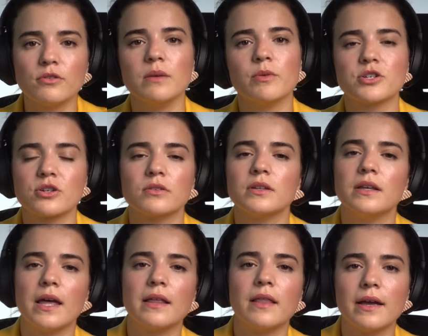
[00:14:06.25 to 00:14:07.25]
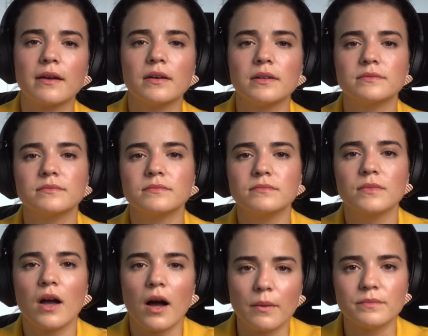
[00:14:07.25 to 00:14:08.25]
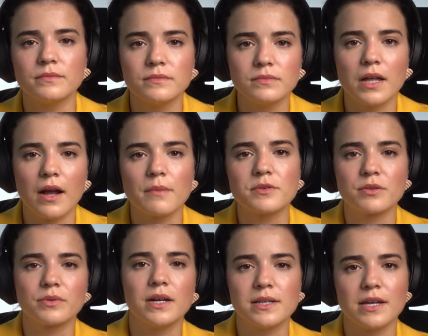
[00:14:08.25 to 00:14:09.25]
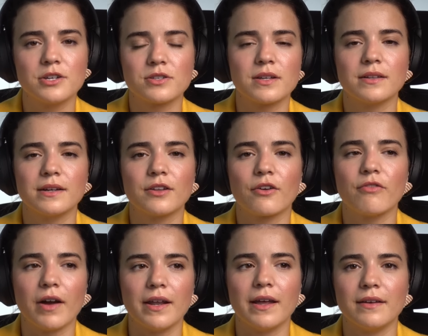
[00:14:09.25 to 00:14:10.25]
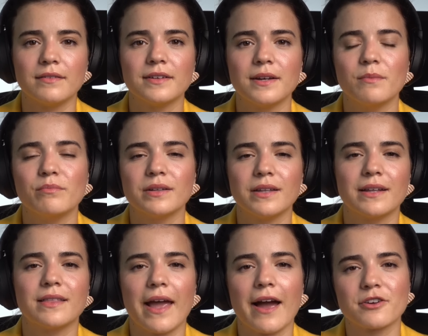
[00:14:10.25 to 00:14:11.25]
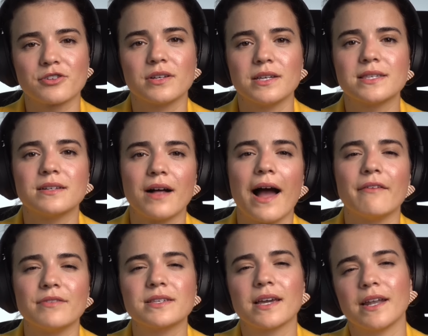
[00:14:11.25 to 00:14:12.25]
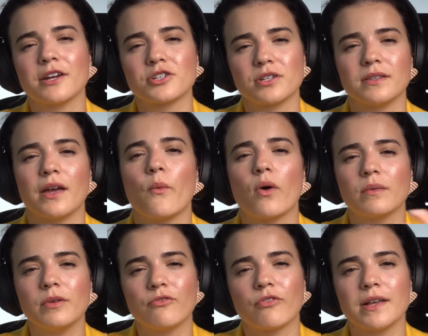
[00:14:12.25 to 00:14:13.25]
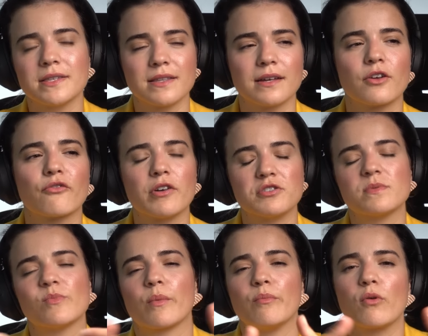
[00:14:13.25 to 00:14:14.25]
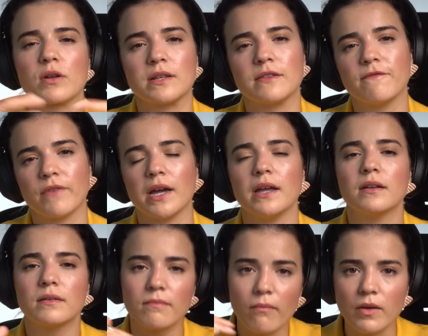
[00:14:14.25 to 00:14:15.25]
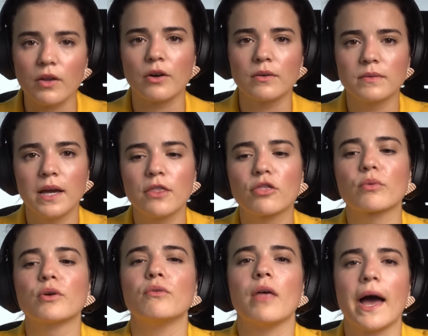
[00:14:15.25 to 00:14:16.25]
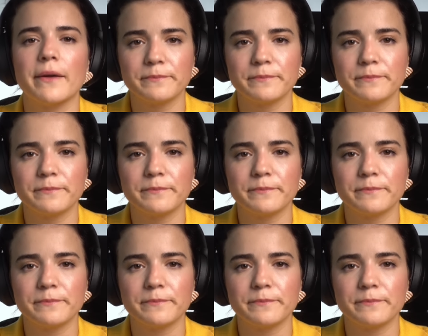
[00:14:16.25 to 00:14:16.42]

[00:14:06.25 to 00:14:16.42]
but surely they like come to the realization that like they're fighting, but like they actually still have this connection and they want to be friends, and like their friendship's more important than the fight, you know, it through that.